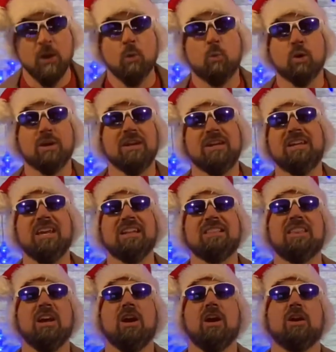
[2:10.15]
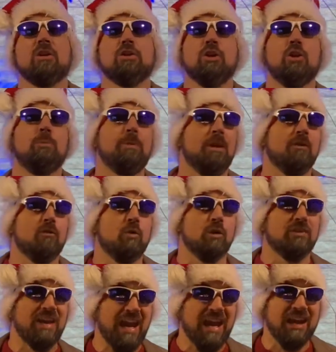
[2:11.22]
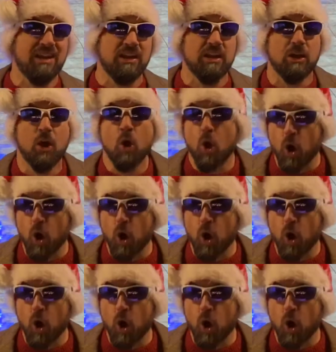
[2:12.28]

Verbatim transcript: We're going to get there in a little bit. Of course, Andy,